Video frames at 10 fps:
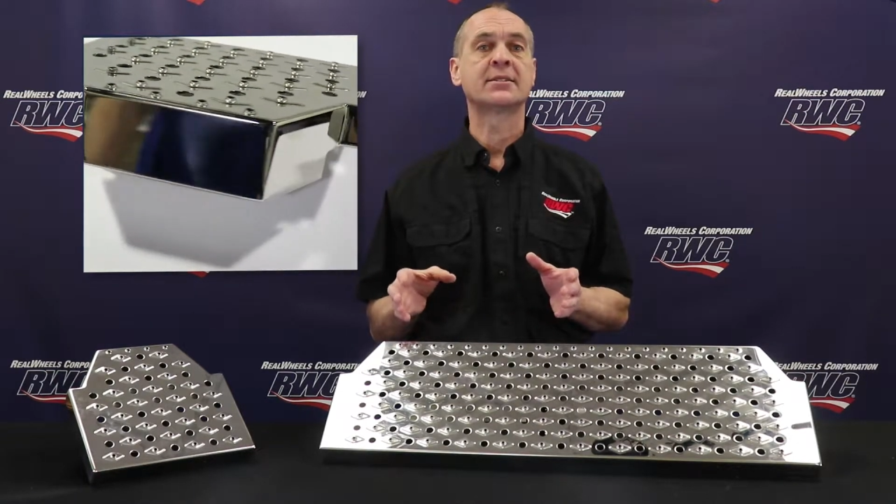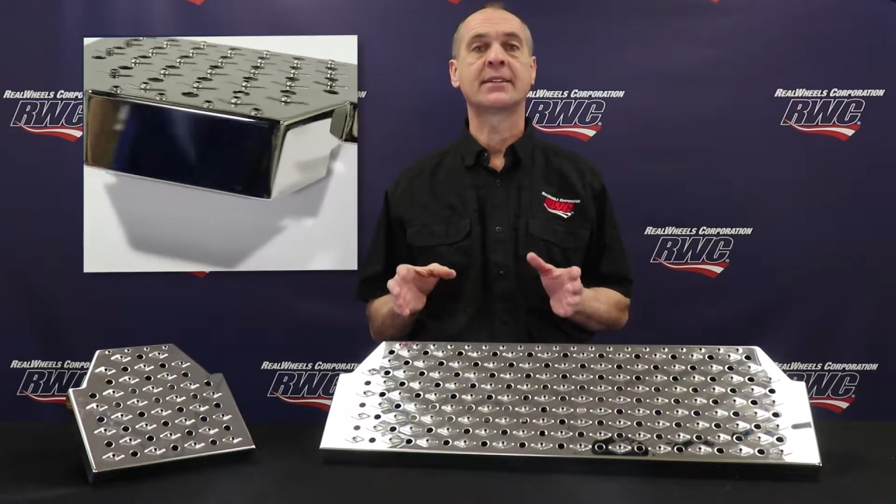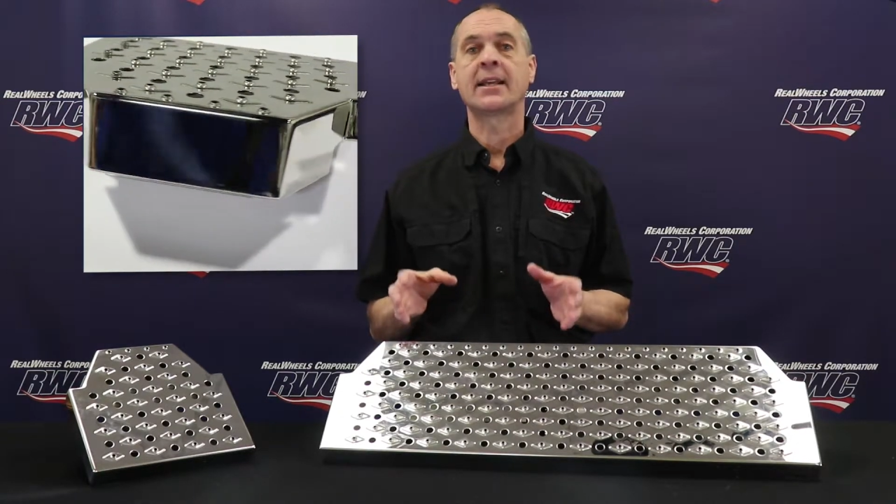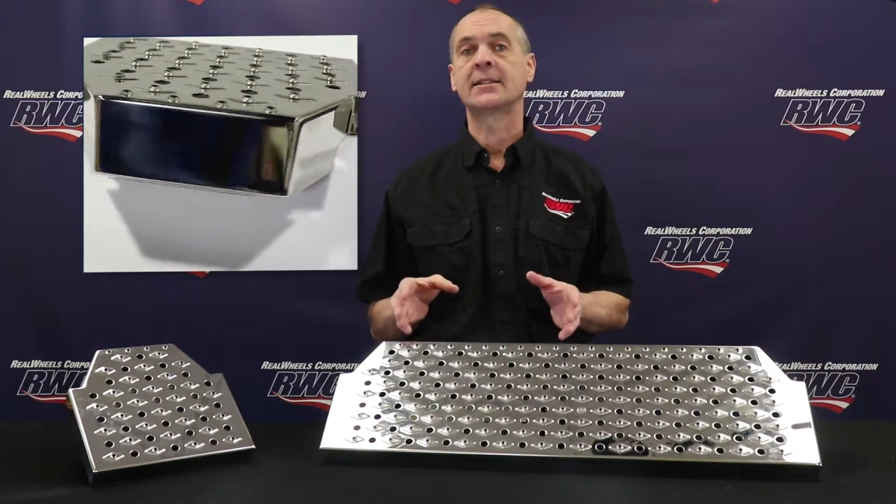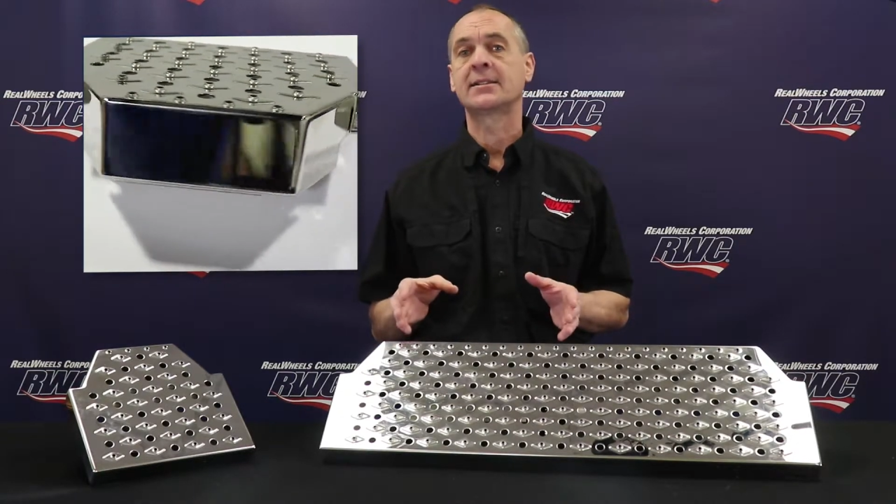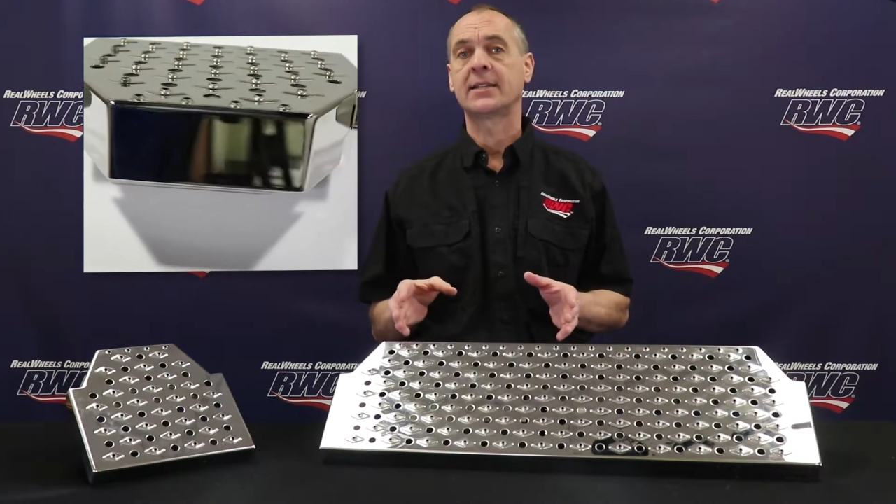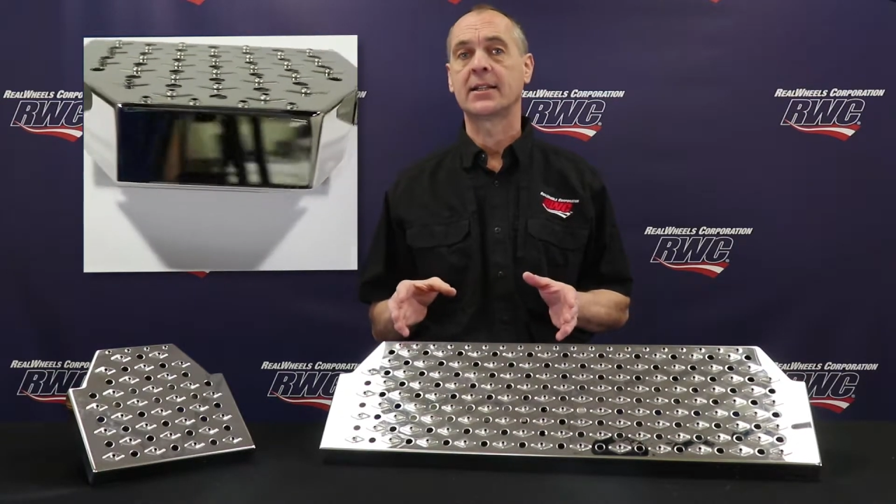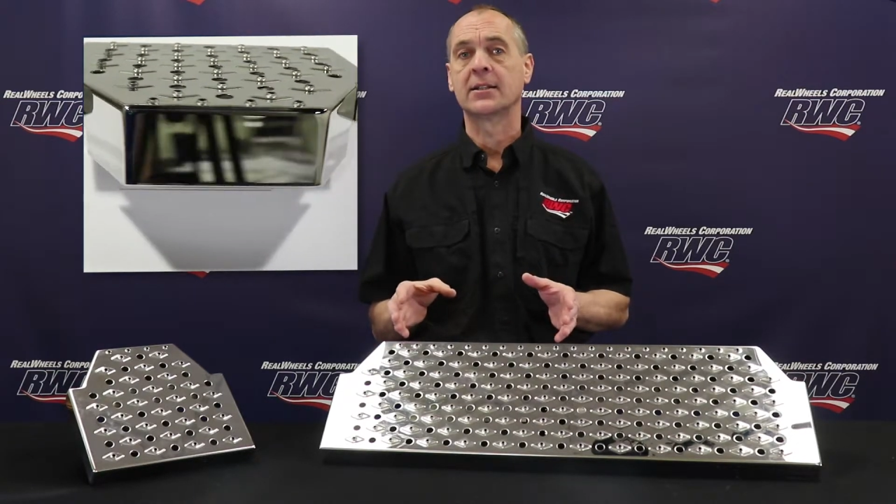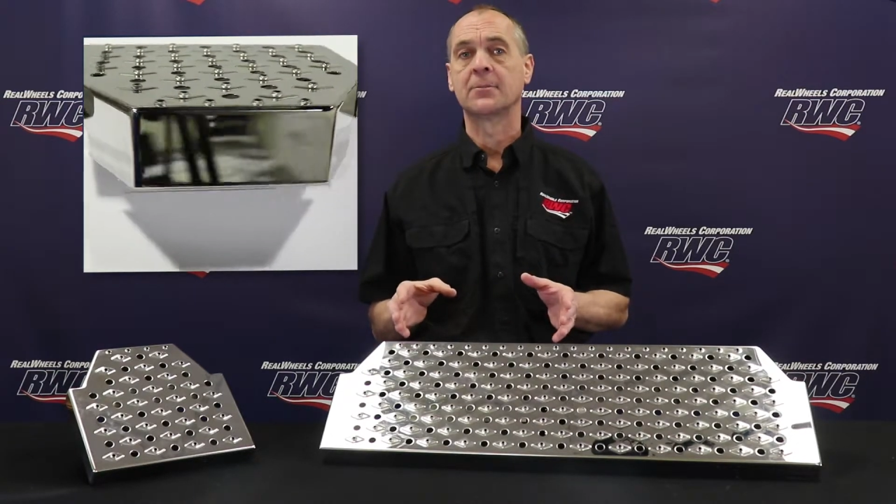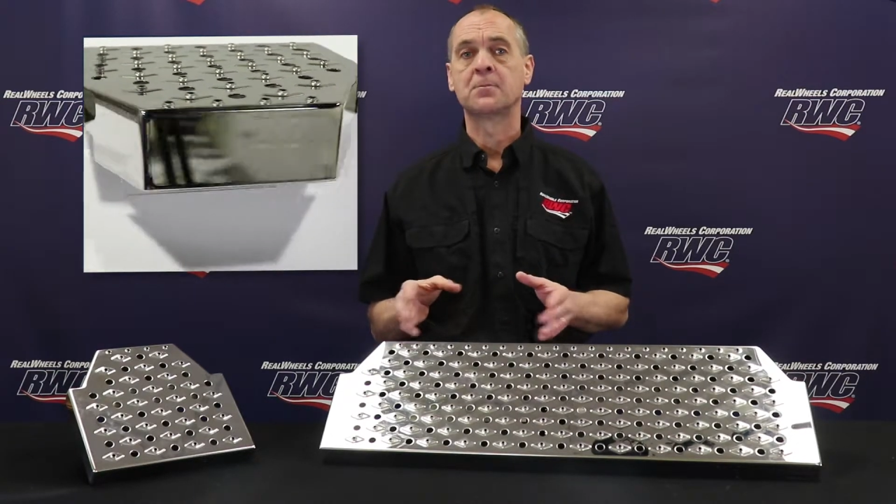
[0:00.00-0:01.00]
stainless
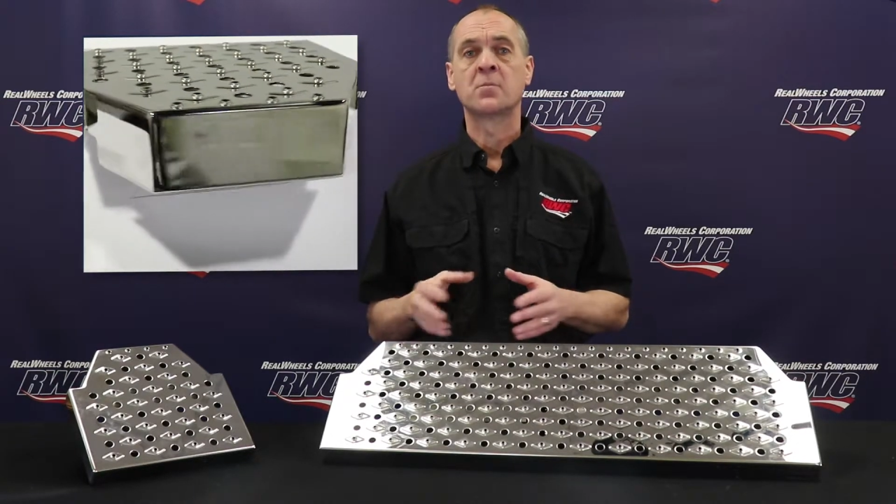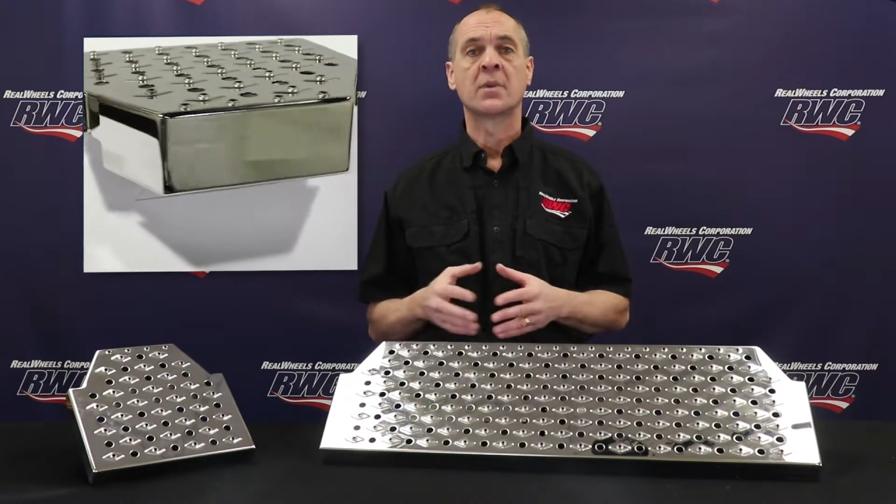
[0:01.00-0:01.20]
steel.